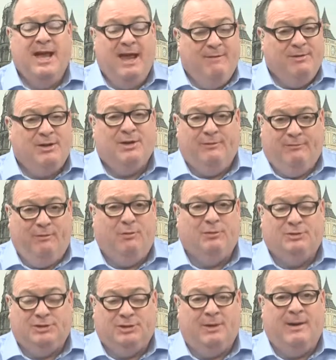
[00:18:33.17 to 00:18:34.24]
If you can afford
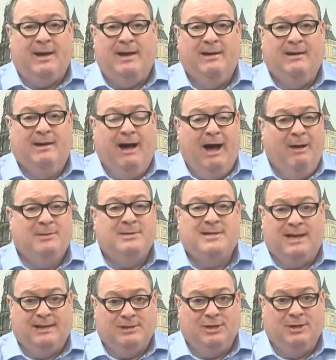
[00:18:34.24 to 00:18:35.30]
to do it, I would
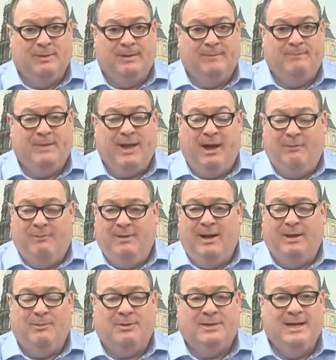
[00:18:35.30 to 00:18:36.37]
say do it. I
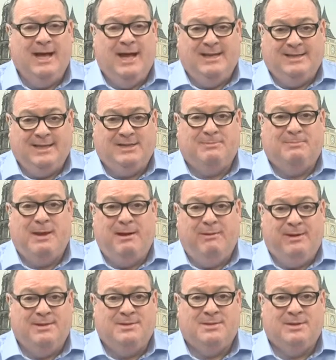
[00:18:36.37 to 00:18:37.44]
really would. It's
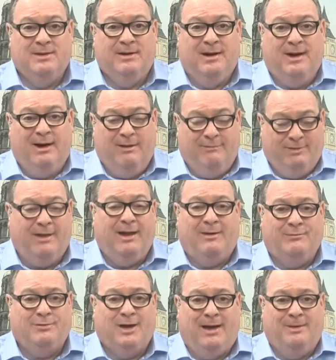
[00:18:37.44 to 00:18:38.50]
experience of a
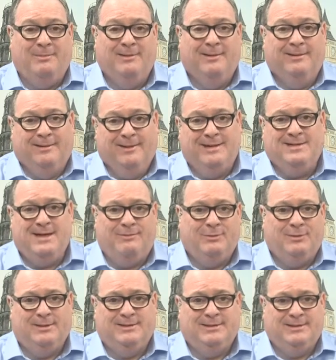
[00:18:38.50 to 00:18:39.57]
lifetime. Let's have a
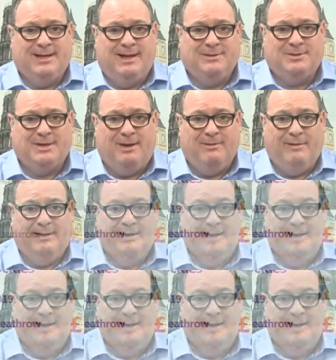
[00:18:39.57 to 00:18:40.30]
look at the details, shall we?